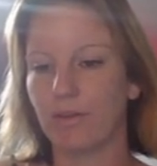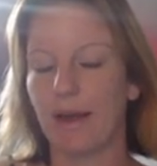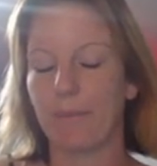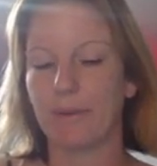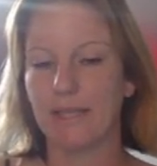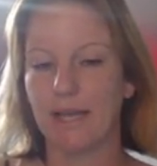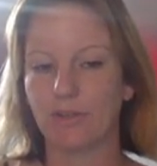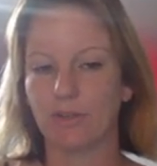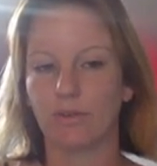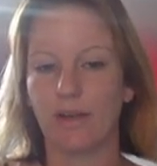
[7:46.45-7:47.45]
that
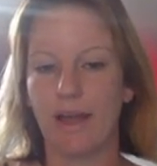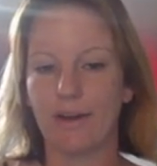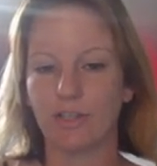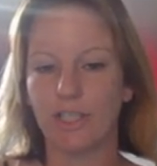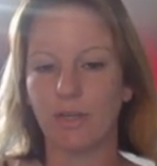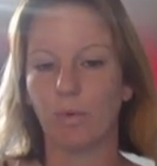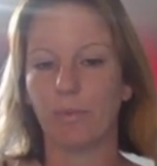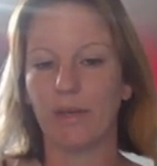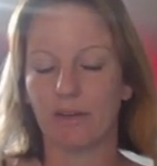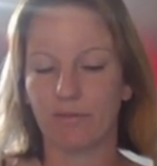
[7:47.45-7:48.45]
potential energy will
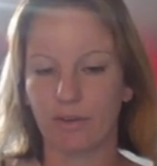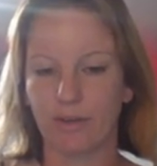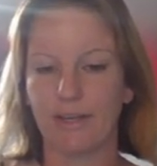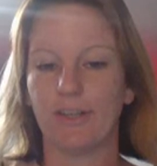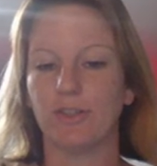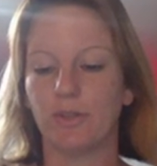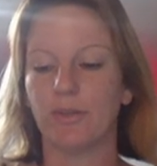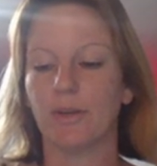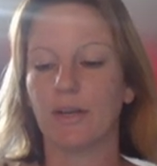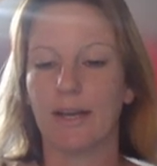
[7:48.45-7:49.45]
be converted
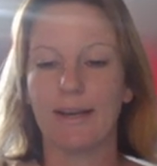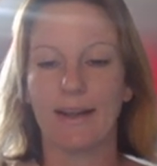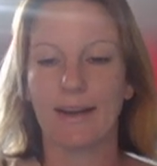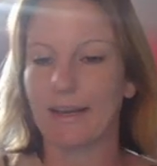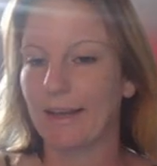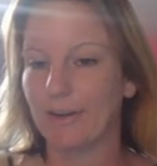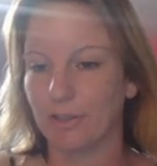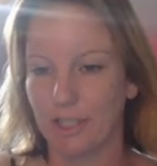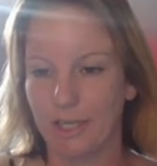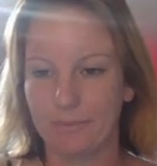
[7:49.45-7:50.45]
into kinetic
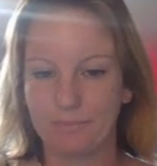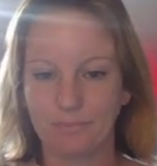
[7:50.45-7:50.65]
energy.